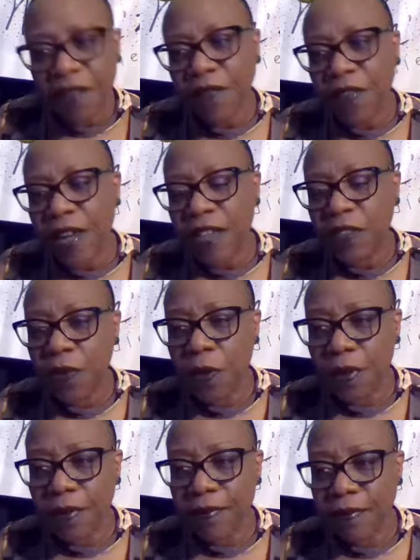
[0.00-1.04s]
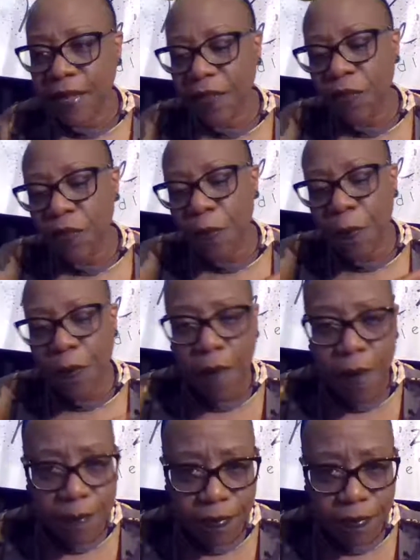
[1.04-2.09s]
fast forward, get through the prep,